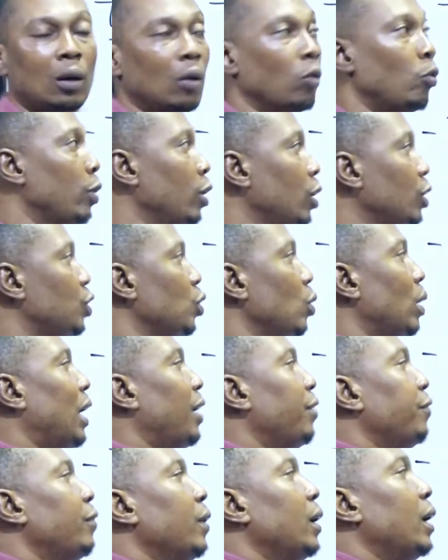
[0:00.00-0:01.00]
We also
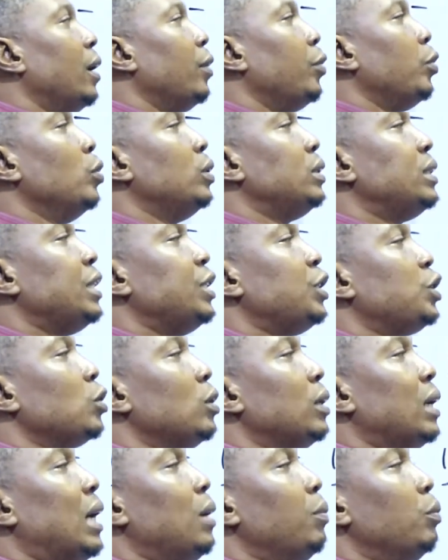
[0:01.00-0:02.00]
have
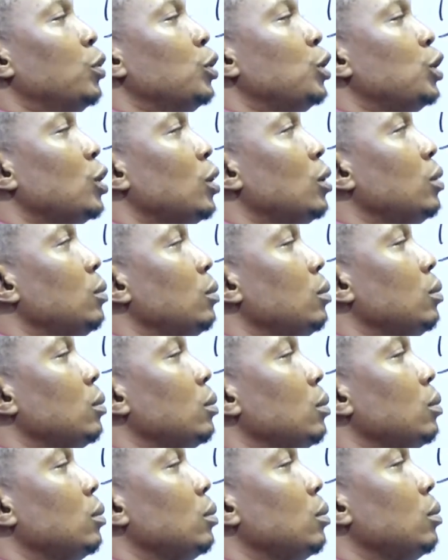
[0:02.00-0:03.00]
rotational motion.
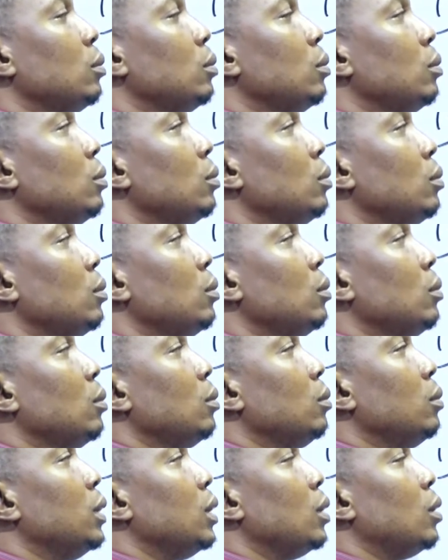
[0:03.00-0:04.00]

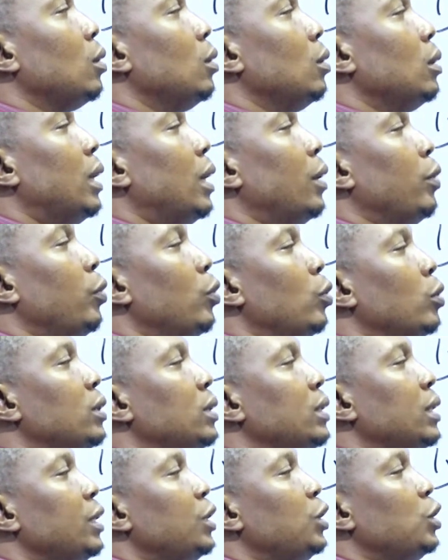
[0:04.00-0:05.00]
We call that
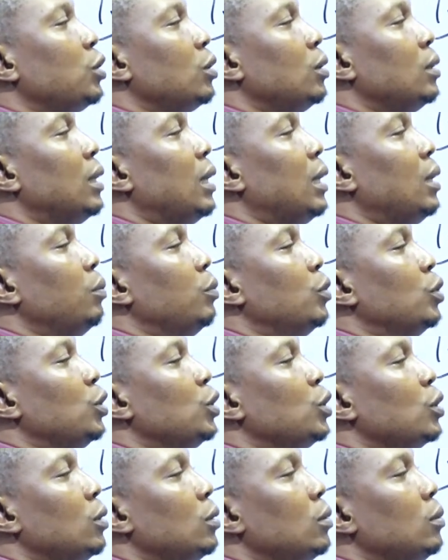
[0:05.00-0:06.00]
rotational
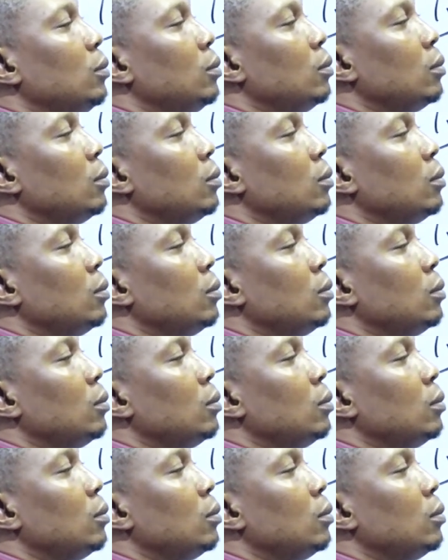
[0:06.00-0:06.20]
motion.